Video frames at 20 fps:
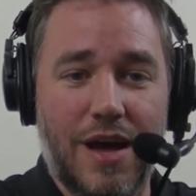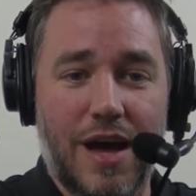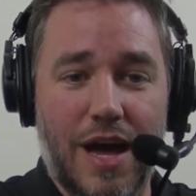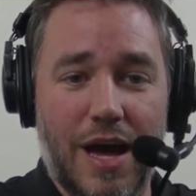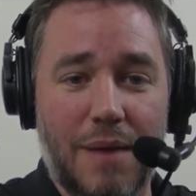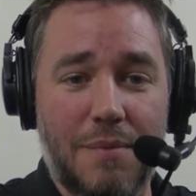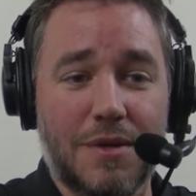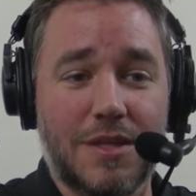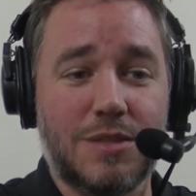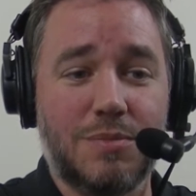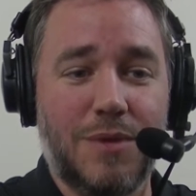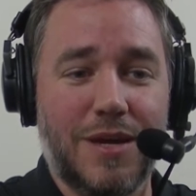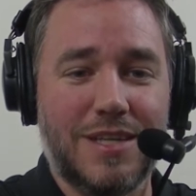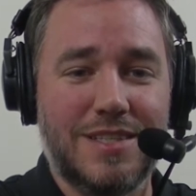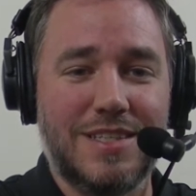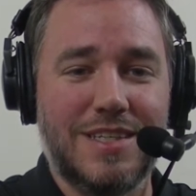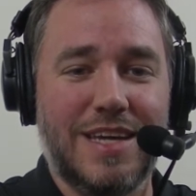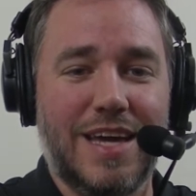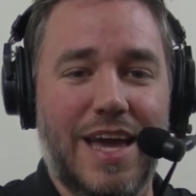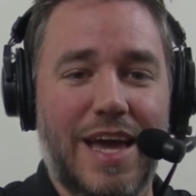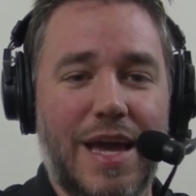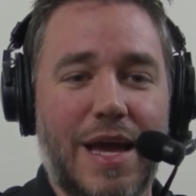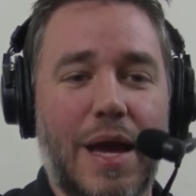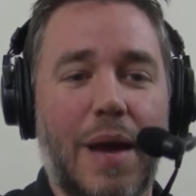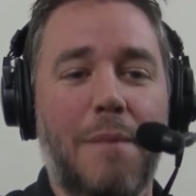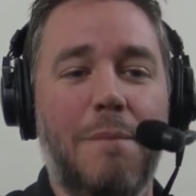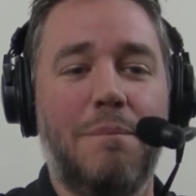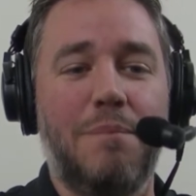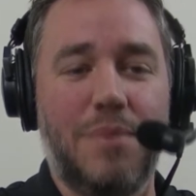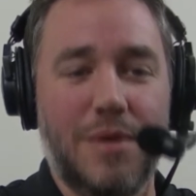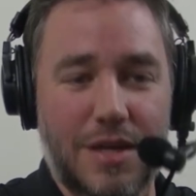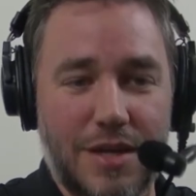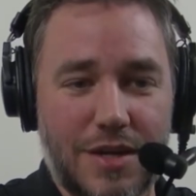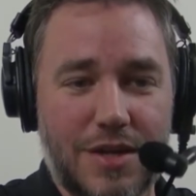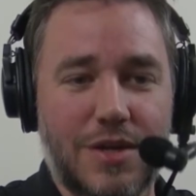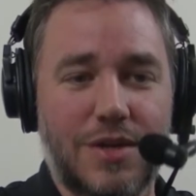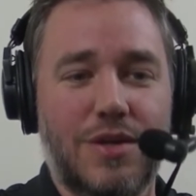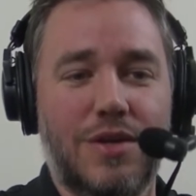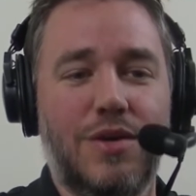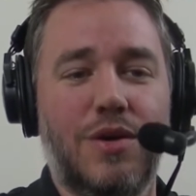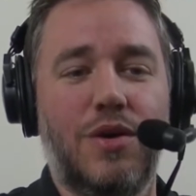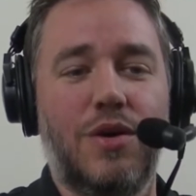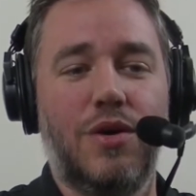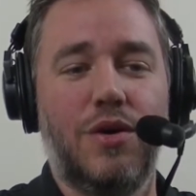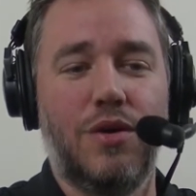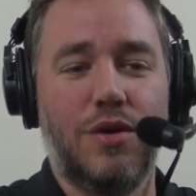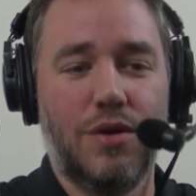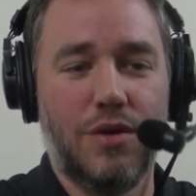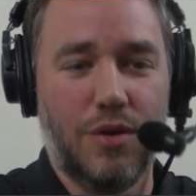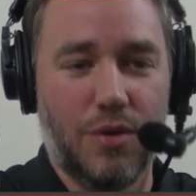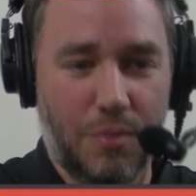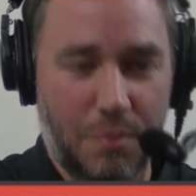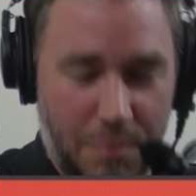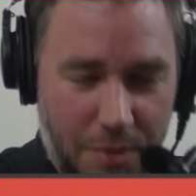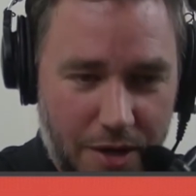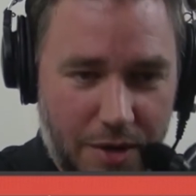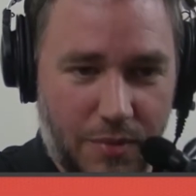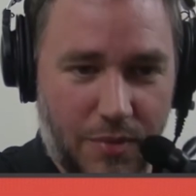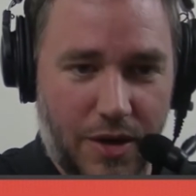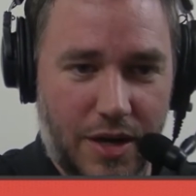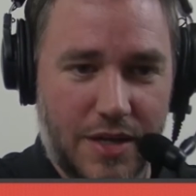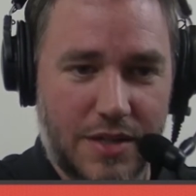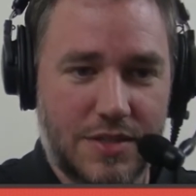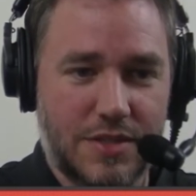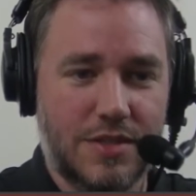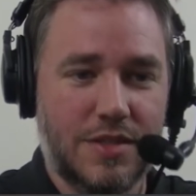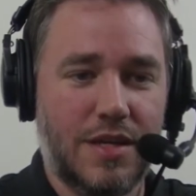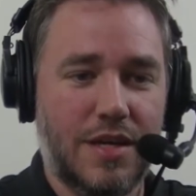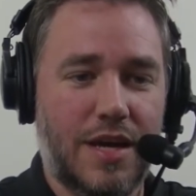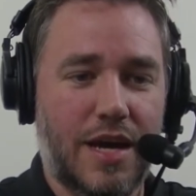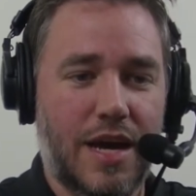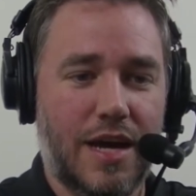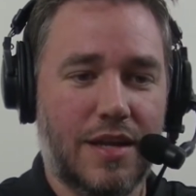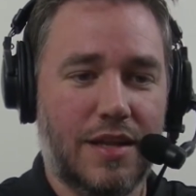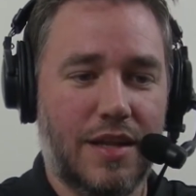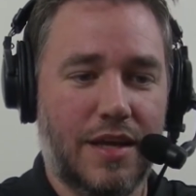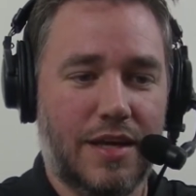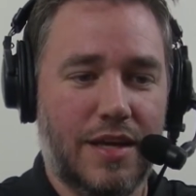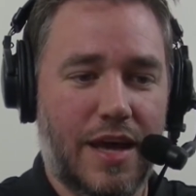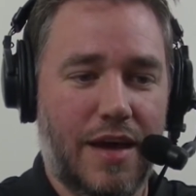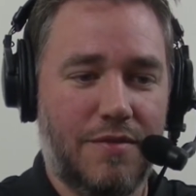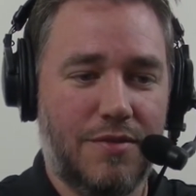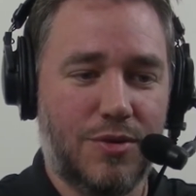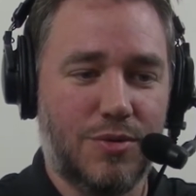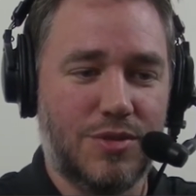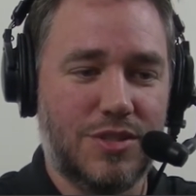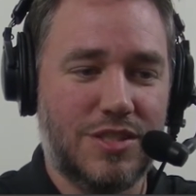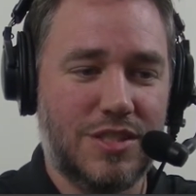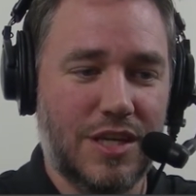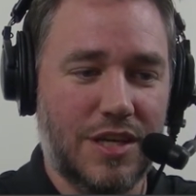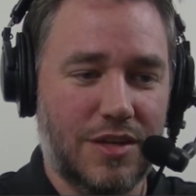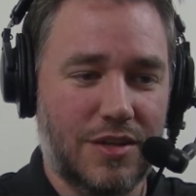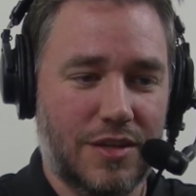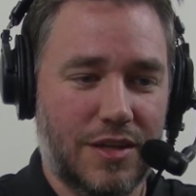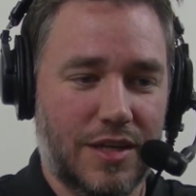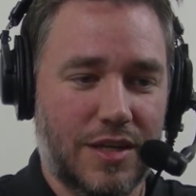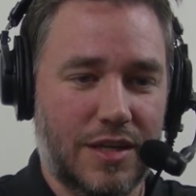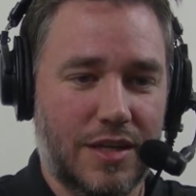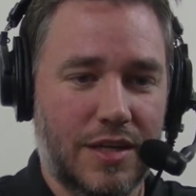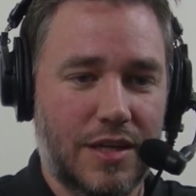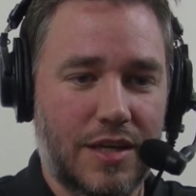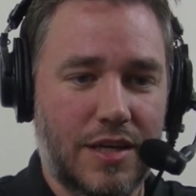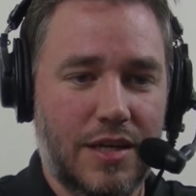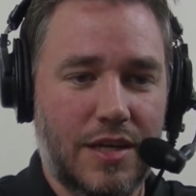I'm expecting a big race out of Lake Avenue, singling